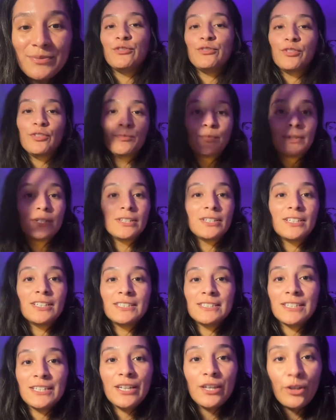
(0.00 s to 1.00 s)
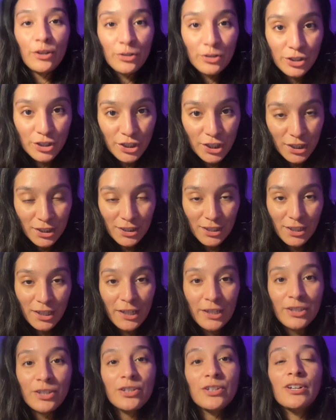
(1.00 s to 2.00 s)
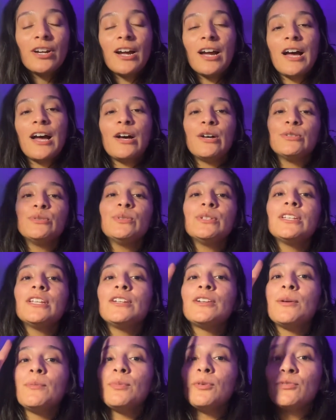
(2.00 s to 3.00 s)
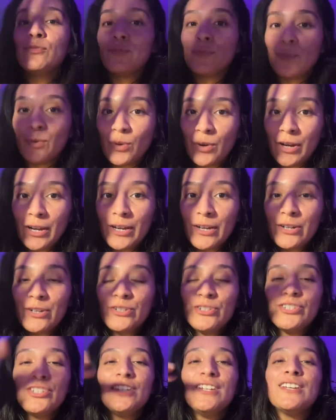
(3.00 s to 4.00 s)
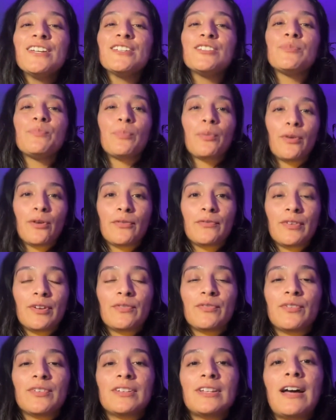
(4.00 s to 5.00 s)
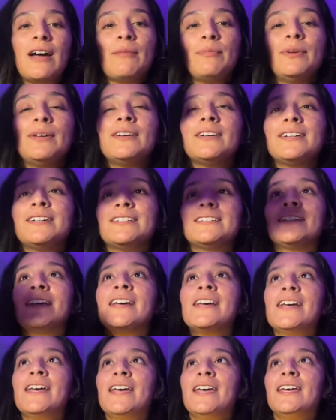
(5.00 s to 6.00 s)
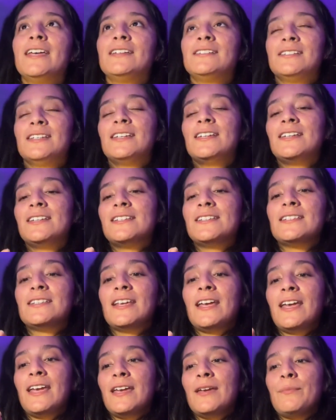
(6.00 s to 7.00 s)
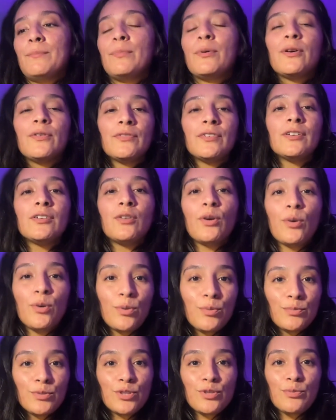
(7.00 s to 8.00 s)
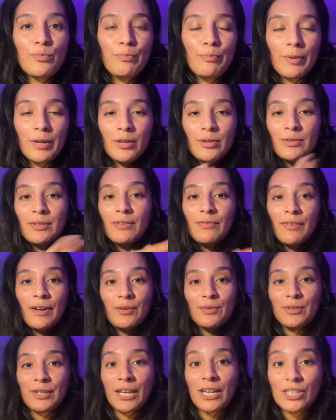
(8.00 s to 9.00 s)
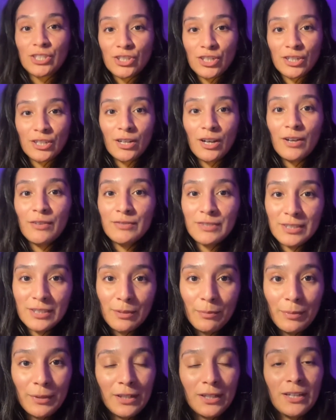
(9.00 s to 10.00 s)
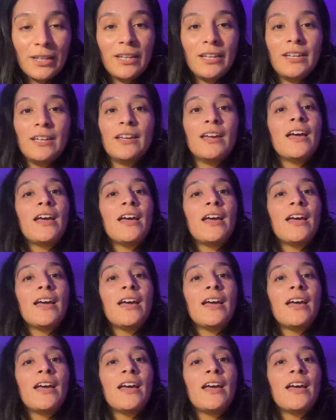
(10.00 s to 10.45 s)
If you've been looking to get your shit together, a house with the number 4 energy is perfect for that, because it is a perfect home to build the foundation of stability